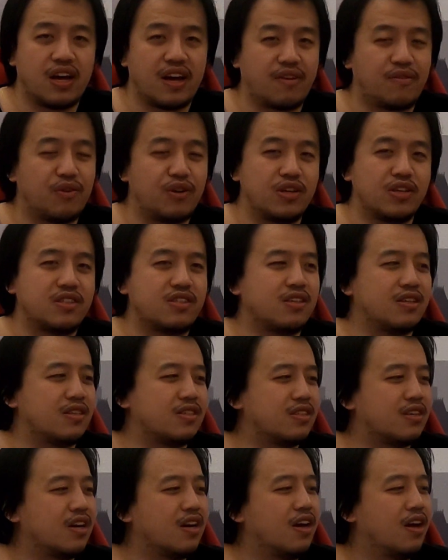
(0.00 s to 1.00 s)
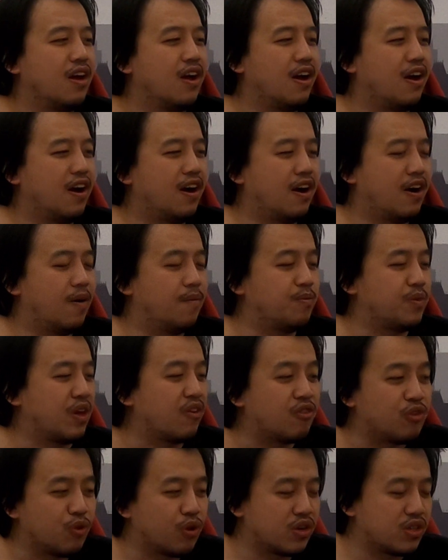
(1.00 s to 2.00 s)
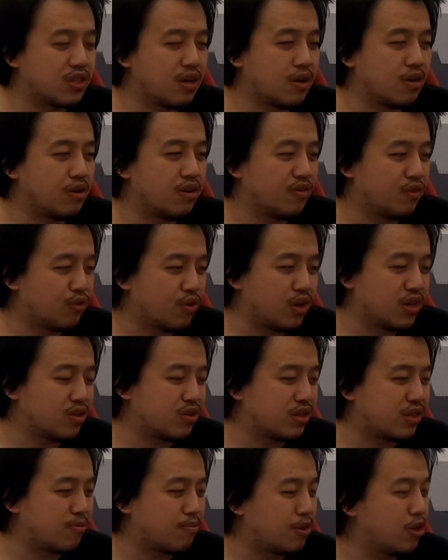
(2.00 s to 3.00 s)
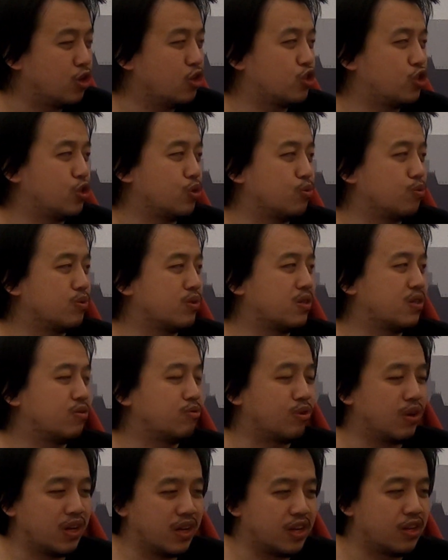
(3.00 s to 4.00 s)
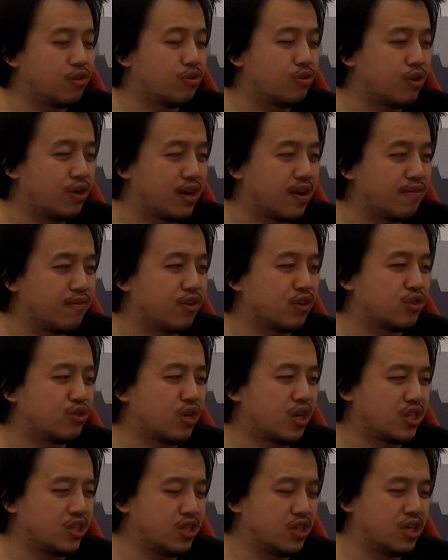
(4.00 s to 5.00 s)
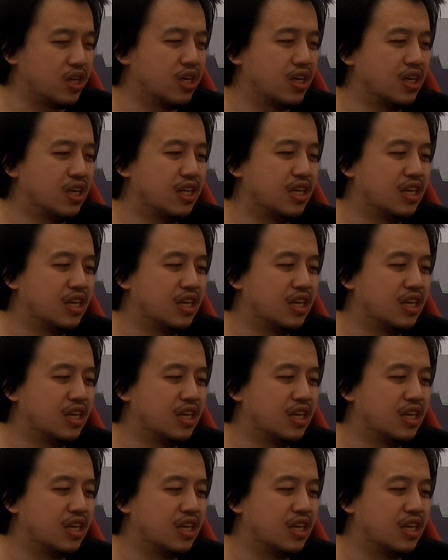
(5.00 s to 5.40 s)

Like for instance, if you're running into some issues related to your infrastructure,